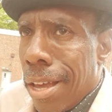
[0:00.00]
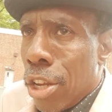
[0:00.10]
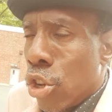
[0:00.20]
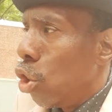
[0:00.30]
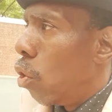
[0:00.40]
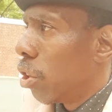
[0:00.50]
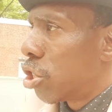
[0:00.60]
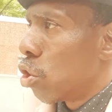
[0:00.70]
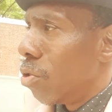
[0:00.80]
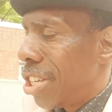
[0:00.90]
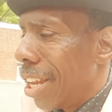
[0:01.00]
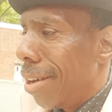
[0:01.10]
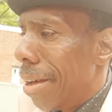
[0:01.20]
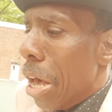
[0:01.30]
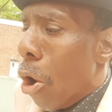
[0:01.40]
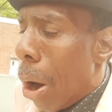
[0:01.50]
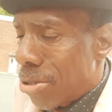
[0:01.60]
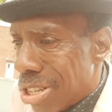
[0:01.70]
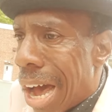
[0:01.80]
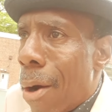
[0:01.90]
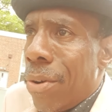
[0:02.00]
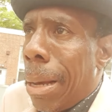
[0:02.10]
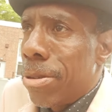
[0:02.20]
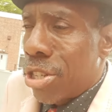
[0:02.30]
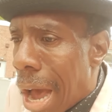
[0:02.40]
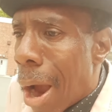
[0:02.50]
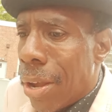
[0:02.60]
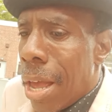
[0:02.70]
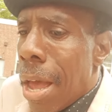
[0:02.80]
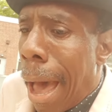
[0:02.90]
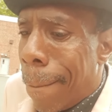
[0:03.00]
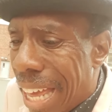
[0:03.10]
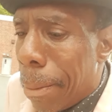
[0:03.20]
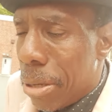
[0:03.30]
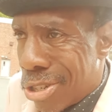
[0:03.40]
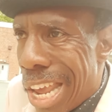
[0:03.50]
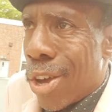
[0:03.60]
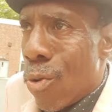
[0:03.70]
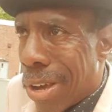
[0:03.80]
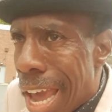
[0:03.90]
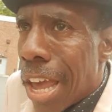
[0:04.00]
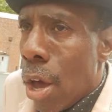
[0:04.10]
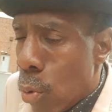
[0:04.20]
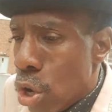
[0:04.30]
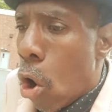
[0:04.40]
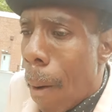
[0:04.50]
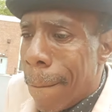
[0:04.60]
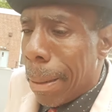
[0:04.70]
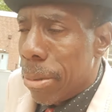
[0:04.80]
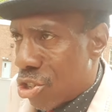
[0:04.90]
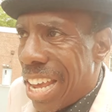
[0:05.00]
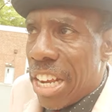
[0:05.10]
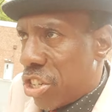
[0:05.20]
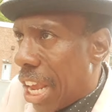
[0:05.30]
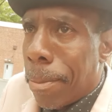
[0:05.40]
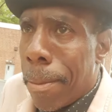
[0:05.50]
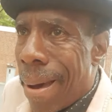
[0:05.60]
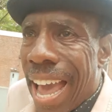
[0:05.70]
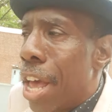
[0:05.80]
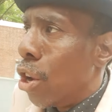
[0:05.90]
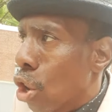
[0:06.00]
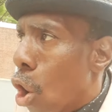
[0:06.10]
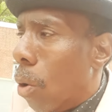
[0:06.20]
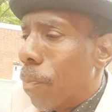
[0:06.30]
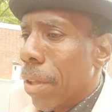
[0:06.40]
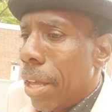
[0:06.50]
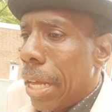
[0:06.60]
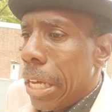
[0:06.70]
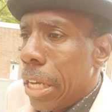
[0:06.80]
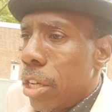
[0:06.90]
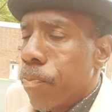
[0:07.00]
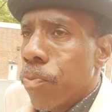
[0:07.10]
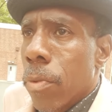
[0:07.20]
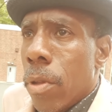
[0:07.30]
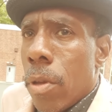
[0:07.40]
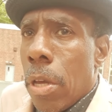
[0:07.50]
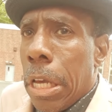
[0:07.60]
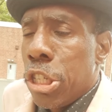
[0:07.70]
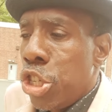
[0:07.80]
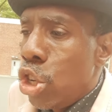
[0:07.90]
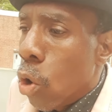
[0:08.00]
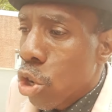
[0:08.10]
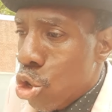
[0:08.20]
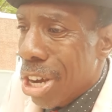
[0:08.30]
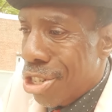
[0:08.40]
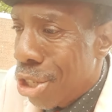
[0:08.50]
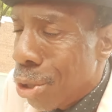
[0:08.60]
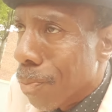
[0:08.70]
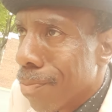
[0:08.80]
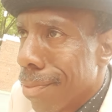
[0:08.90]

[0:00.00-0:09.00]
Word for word: So you don't just go telling her, oh, I'm sorry, I'm sorry. I made a mistake, okay? We all make mistakes. Take me back. No. She don't trust you.